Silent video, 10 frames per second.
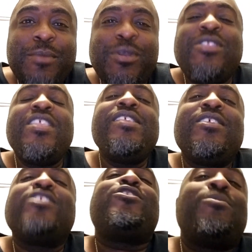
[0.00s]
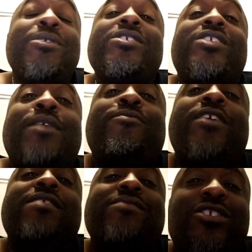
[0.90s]
But someone's top
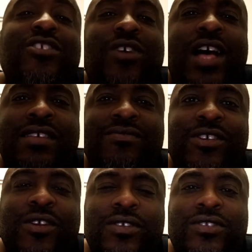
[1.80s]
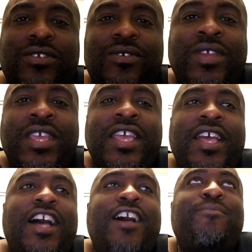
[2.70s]
five is still high regard. So
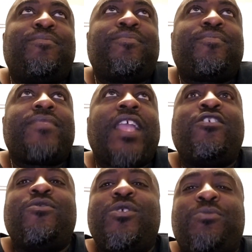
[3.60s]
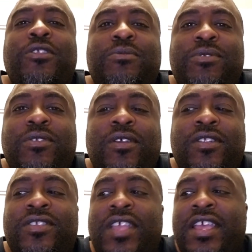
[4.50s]
I do respect him as an
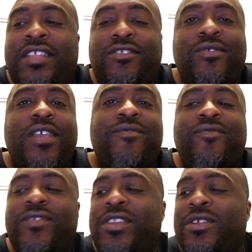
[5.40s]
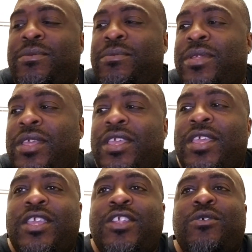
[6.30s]
artist. I do have
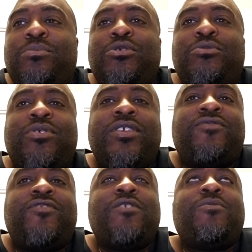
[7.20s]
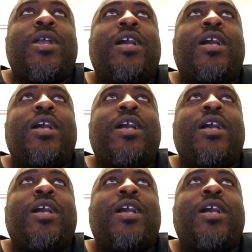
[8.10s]
Blueprint's favorite